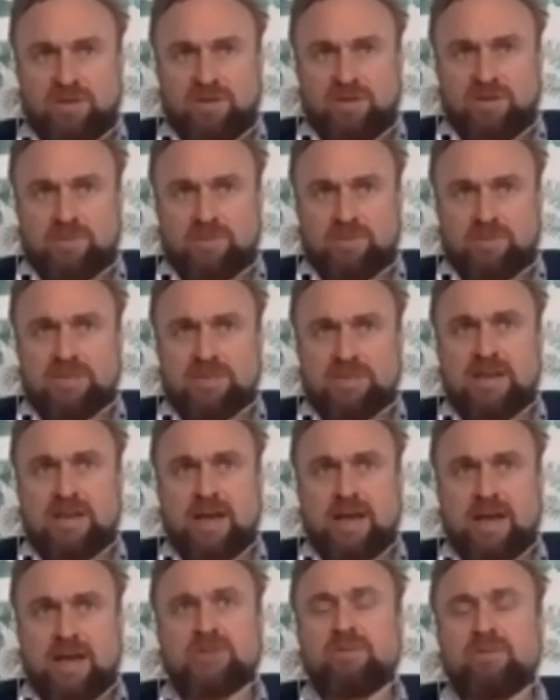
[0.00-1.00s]
We all have
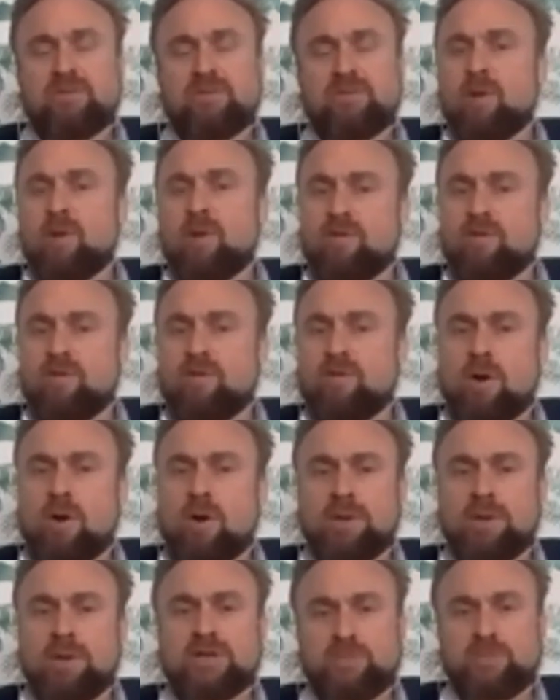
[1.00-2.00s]
some disconnection from
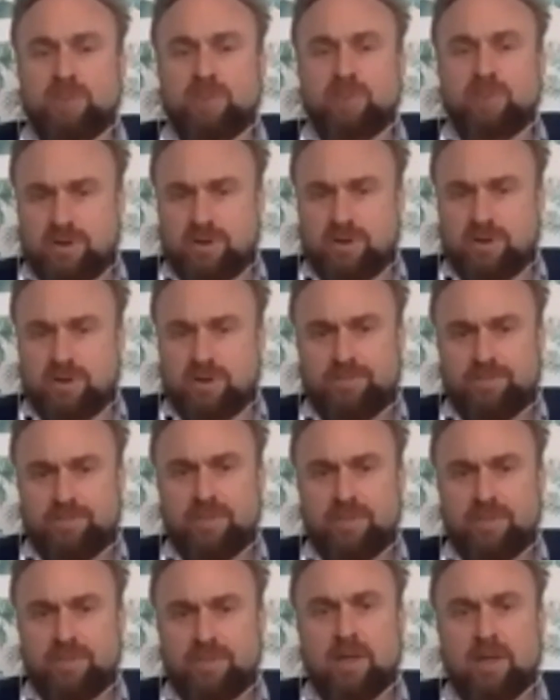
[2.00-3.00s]
overwhelming
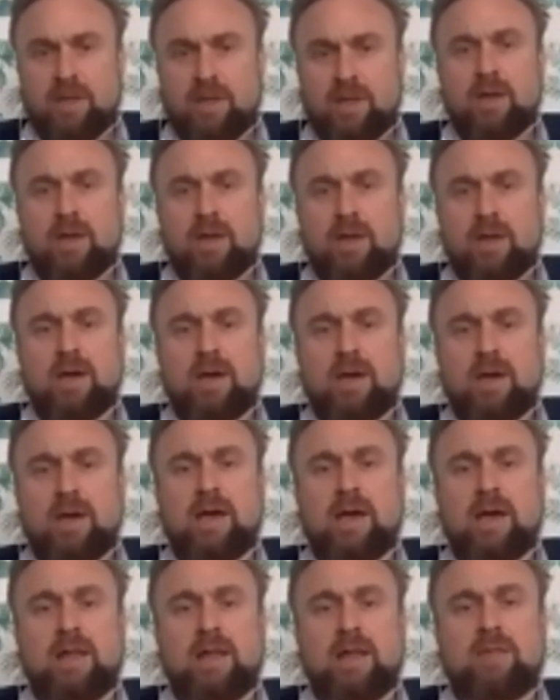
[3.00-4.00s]
experience.
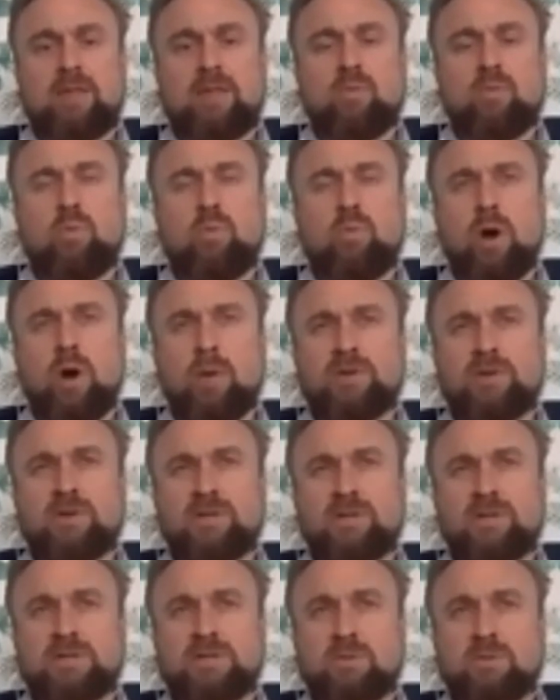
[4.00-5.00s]
And what I
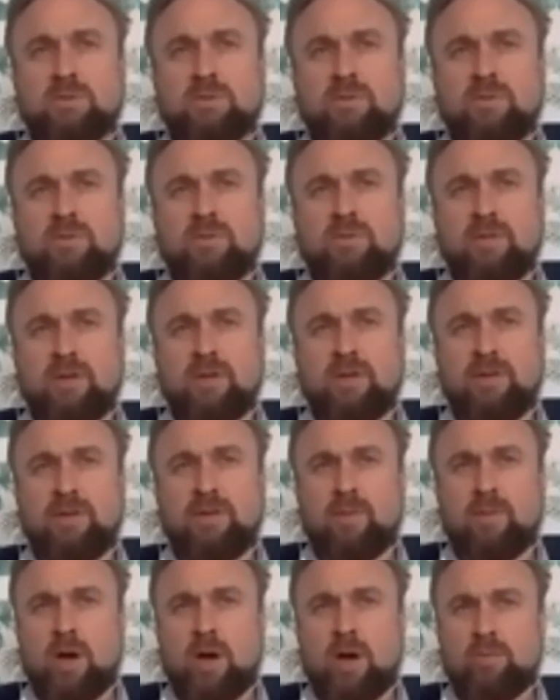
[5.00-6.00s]
think my
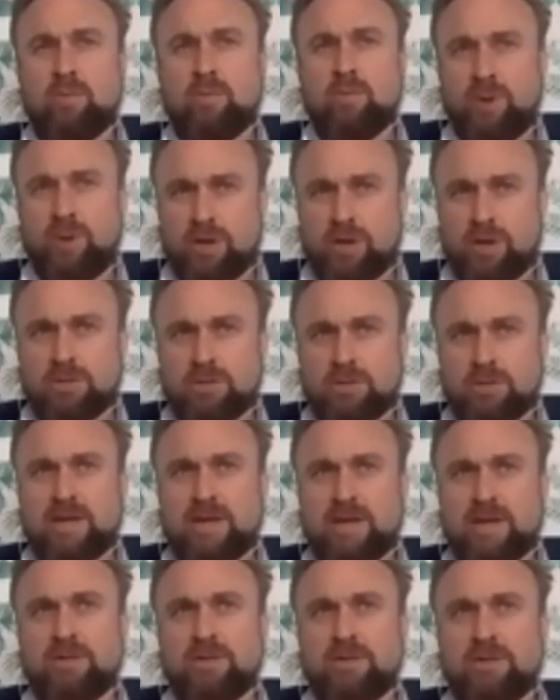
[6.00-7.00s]
own personal take
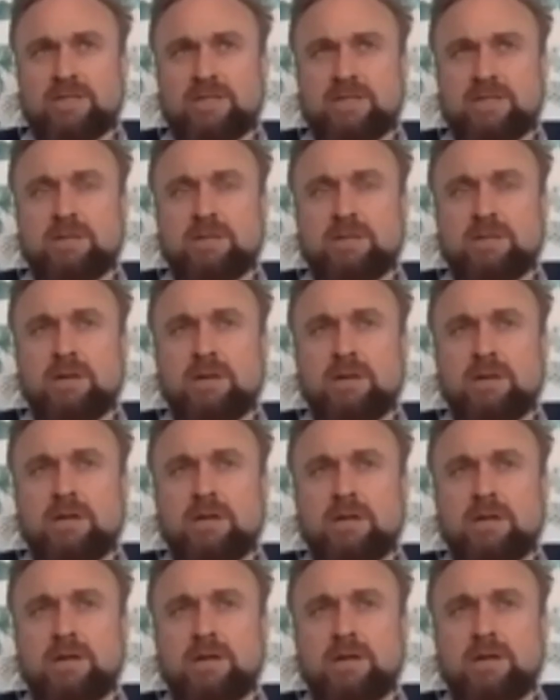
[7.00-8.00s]
on this is
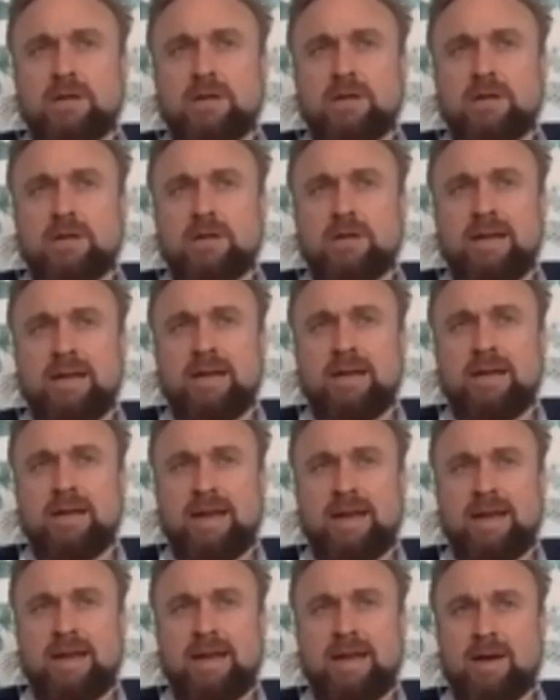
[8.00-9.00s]

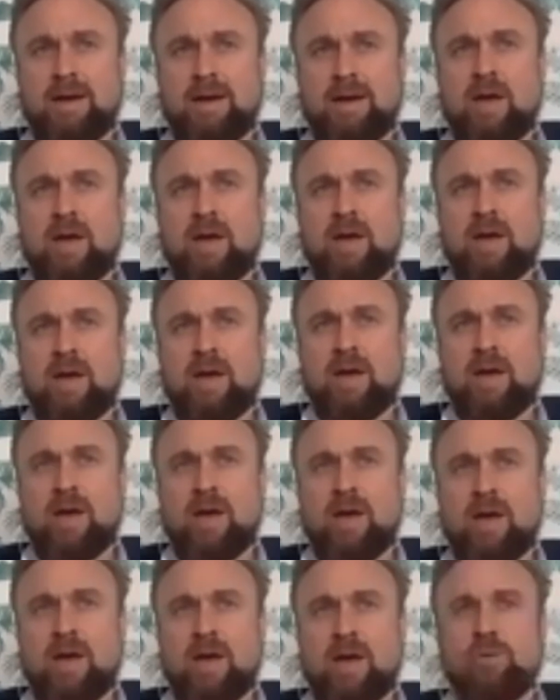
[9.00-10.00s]
leaning away from the
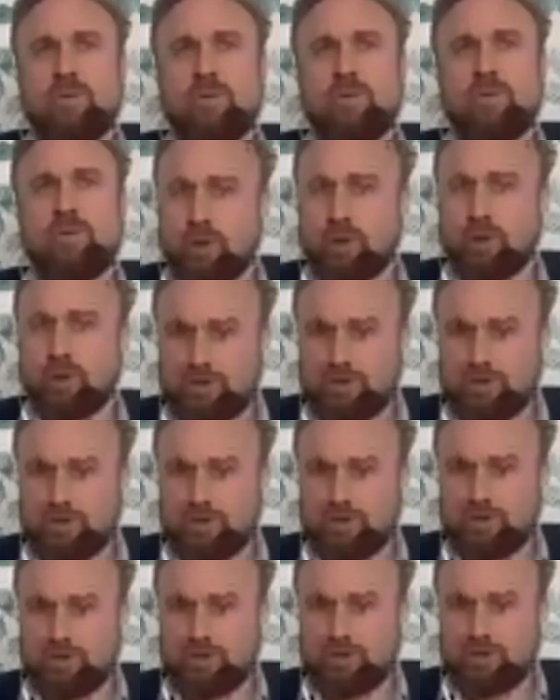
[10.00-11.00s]
normal pathology
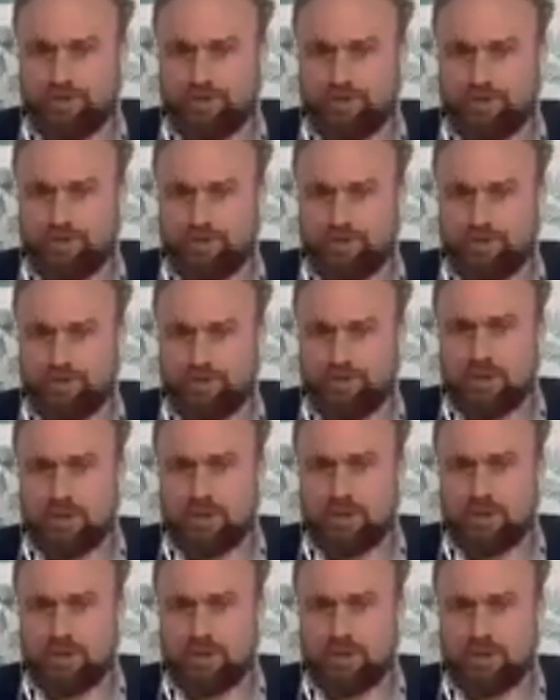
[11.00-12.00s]
model.
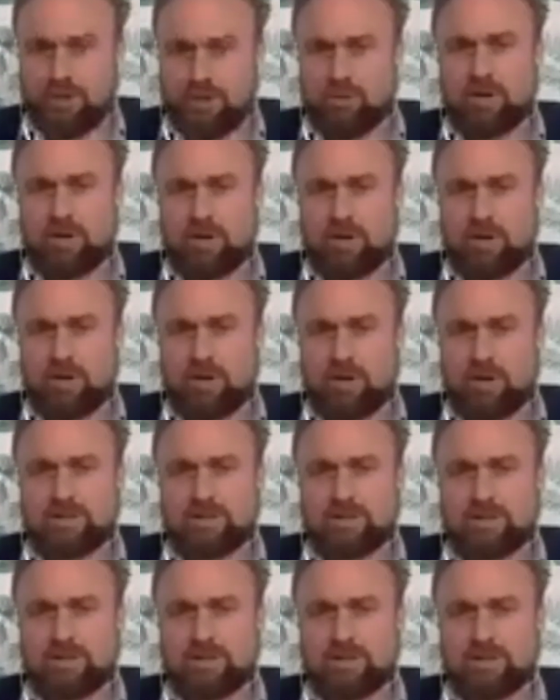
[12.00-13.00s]
So the normal
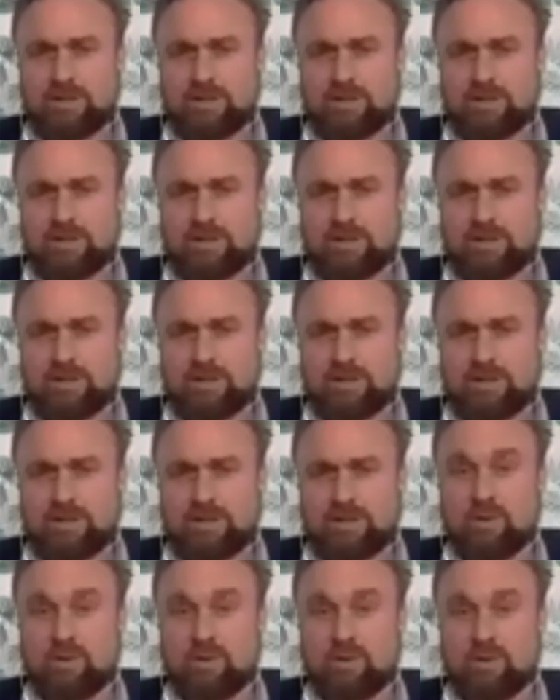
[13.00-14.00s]
model is, as the
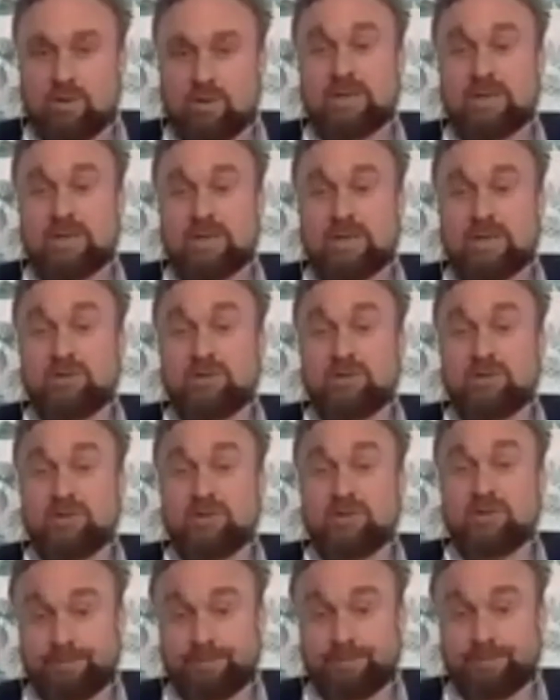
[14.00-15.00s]
word trauma sounds
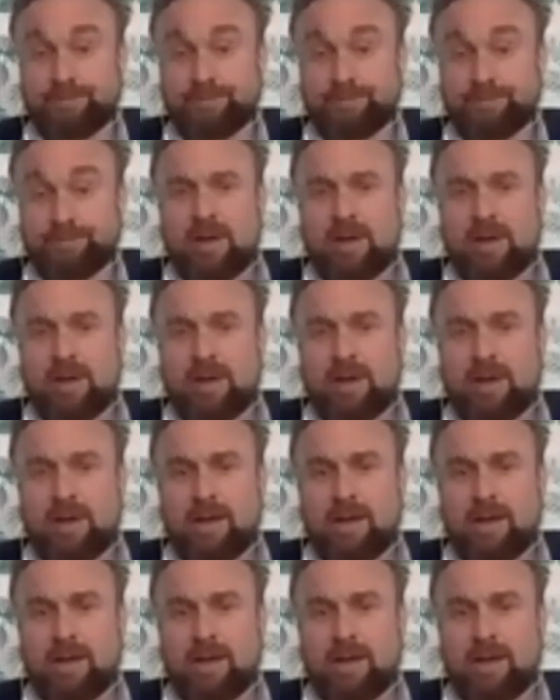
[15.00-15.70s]
like, we're screwed up.